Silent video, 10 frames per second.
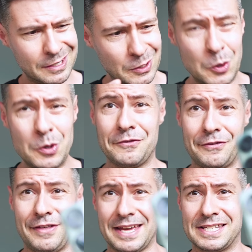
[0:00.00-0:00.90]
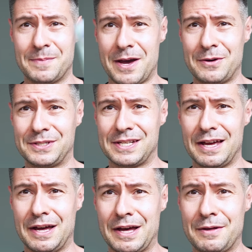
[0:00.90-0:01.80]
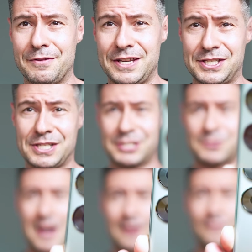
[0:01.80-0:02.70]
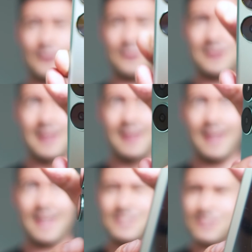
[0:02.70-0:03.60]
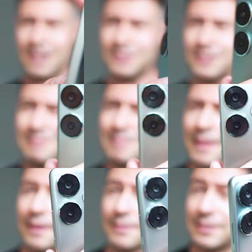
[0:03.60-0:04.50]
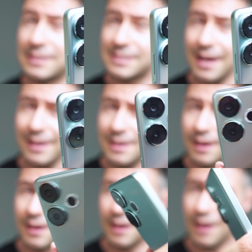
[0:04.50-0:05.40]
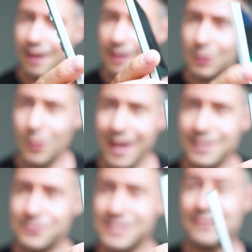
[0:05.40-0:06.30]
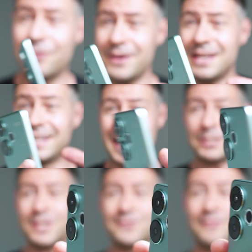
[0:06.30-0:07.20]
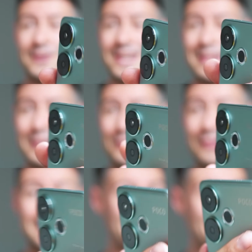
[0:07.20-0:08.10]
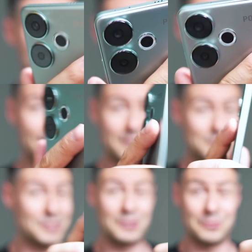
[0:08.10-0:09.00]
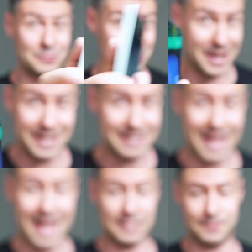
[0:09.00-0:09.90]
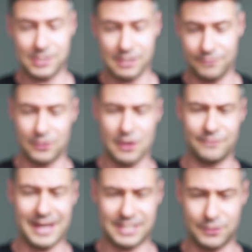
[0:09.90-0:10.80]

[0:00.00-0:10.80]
a lot of things about this smartphone. As a starter, the design, quite interesting, very lightweight, very thin. I think it feels great in the hand, especially if you're not fans of